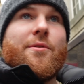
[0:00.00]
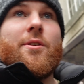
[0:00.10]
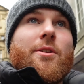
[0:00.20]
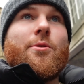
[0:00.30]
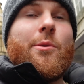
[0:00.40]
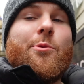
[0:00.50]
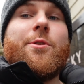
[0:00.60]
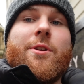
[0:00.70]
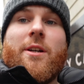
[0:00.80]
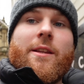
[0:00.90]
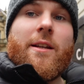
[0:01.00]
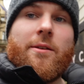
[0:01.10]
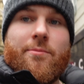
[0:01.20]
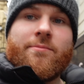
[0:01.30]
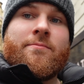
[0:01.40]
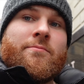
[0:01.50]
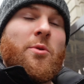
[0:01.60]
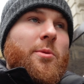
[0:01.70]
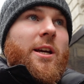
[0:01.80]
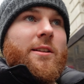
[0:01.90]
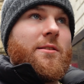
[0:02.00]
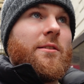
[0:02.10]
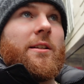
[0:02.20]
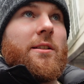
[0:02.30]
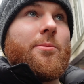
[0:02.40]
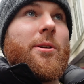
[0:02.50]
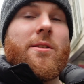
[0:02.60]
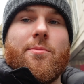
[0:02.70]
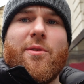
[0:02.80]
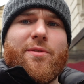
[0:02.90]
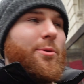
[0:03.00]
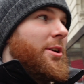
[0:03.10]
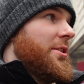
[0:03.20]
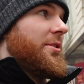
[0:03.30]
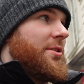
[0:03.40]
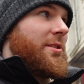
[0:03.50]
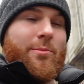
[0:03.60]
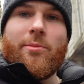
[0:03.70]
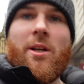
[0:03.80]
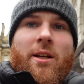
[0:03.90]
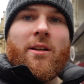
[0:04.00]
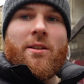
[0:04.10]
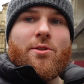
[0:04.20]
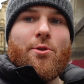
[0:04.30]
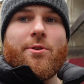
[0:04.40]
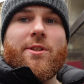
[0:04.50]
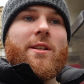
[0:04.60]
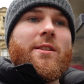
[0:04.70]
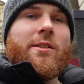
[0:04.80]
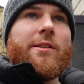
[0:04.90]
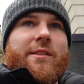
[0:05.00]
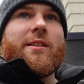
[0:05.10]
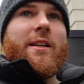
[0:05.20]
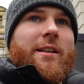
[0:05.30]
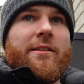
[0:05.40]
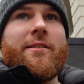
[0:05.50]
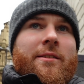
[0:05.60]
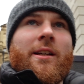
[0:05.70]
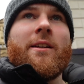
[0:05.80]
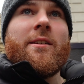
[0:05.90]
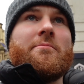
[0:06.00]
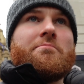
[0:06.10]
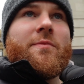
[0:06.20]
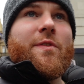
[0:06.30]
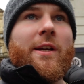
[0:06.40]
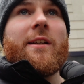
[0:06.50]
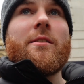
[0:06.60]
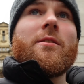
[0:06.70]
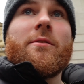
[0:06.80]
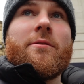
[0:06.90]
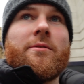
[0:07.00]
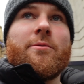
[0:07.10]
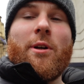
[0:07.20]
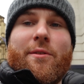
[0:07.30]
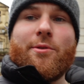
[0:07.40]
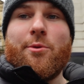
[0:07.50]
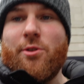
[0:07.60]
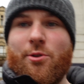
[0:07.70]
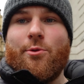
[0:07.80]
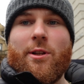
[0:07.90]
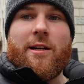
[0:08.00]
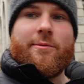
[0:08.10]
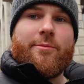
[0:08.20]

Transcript: a quick wander, and then probably head to the next place. But I think we're going to do some touristy sightseeing things. whatever you want to call that.